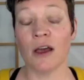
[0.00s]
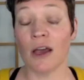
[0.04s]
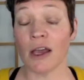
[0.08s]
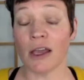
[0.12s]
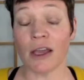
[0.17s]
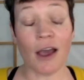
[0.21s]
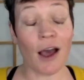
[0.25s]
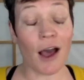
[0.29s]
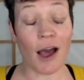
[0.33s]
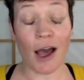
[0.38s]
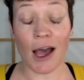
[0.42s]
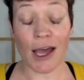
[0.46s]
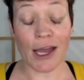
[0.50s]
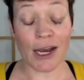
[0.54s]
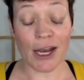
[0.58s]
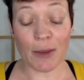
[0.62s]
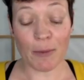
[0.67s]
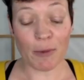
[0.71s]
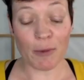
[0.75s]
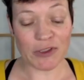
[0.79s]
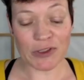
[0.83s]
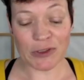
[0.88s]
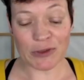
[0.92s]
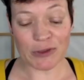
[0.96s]
yeah and
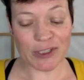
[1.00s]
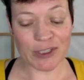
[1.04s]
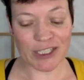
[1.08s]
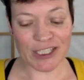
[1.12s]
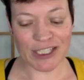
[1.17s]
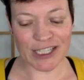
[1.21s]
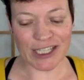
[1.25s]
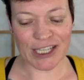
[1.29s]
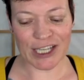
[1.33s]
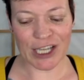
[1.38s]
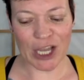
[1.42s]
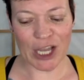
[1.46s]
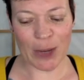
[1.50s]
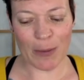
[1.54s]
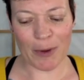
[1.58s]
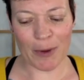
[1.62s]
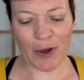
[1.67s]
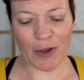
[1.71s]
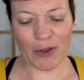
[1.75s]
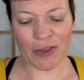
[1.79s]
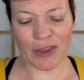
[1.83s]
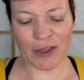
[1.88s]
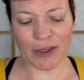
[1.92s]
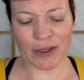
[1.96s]
i'm also just thinking
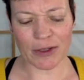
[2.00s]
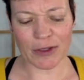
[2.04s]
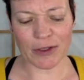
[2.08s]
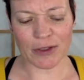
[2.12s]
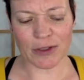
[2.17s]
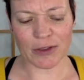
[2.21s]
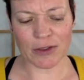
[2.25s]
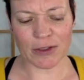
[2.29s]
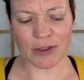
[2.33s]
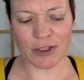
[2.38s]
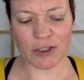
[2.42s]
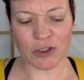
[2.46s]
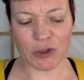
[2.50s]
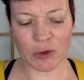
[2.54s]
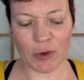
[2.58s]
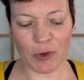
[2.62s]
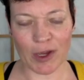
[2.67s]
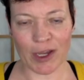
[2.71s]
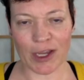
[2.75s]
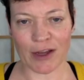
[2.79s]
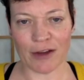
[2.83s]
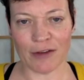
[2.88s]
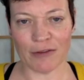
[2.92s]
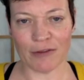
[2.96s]
about the the
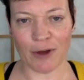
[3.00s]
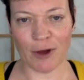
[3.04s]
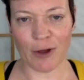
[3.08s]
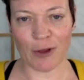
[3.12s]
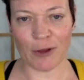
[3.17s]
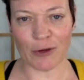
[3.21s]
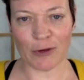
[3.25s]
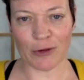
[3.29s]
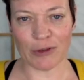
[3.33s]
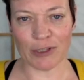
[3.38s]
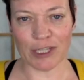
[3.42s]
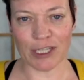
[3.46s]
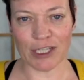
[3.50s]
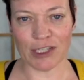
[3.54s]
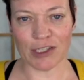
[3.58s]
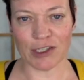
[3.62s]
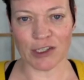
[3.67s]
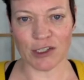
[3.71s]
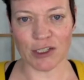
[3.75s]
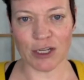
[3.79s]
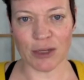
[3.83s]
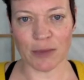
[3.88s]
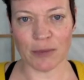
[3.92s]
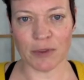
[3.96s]
joy of other
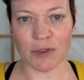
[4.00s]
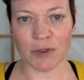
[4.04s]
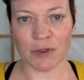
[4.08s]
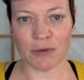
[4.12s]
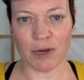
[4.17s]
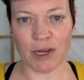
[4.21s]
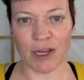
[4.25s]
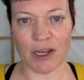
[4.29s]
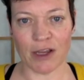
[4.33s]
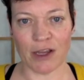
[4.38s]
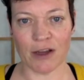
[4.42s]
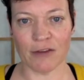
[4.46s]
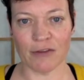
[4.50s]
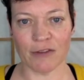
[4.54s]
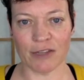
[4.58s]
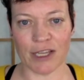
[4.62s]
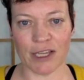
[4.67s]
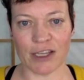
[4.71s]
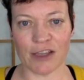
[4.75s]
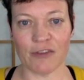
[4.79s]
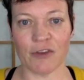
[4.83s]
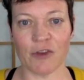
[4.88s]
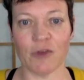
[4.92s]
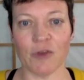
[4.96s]
relationships right of
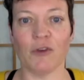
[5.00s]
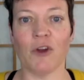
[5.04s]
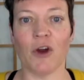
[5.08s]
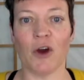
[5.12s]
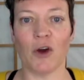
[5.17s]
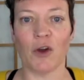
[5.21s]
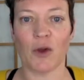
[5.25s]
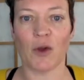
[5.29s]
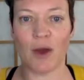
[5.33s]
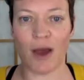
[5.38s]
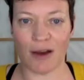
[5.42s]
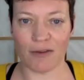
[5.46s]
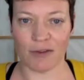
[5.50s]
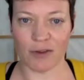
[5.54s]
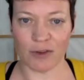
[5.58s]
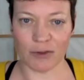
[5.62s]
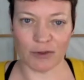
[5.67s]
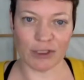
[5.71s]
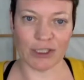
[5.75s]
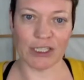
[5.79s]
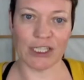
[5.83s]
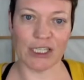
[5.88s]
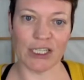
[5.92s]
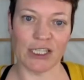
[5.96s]
like if you know you have a
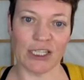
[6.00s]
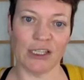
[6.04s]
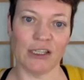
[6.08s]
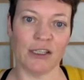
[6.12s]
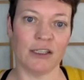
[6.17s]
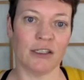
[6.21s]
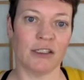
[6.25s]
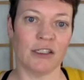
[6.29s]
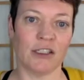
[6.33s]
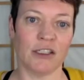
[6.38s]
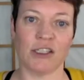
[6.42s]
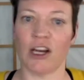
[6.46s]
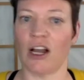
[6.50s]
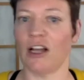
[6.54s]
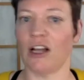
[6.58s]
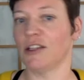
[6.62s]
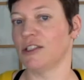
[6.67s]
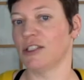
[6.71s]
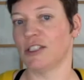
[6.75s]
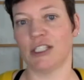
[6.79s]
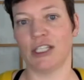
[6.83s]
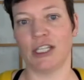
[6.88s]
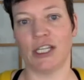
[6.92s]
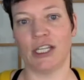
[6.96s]
really
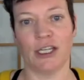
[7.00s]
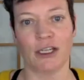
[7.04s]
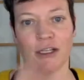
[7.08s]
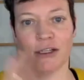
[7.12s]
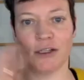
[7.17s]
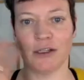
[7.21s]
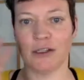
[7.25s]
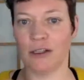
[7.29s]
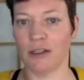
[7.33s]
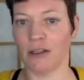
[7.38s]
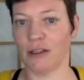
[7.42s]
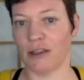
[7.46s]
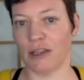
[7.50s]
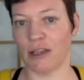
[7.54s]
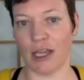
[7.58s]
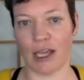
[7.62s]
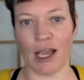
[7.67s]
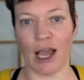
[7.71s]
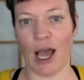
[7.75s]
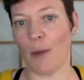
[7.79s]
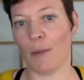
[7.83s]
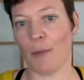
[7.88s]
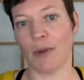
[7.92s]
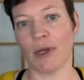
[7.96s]
challenging thing
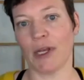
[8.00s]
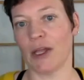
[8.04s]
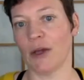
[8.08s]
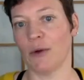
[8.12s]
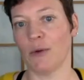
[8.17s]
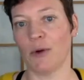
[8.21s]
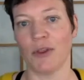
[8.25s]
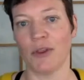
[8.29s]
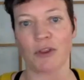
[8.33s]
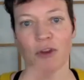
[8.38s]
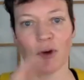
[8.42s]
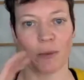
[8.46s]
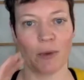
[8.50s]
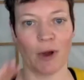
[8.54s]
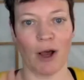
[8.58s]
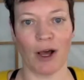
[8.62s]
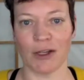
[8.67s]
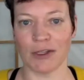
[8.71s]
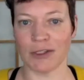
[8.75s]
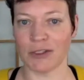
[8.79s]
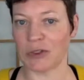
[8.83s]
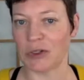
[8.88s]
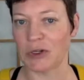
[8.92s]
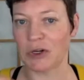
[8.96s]
happening with your
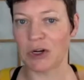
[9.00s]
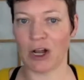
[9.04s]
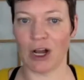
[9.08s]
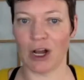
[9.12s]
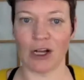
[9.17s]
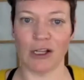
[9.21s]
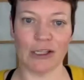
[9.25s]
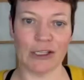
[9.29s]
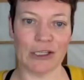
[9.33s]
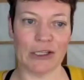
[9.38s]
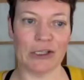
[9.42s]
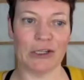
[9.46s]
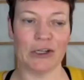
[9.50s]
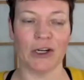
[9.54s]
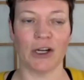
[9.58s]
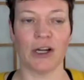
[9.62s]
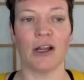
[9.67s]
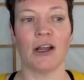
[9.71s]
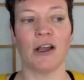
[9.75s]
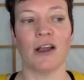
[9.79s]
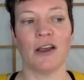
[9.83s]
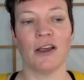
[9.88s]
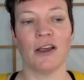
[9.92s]
boss or your colleague or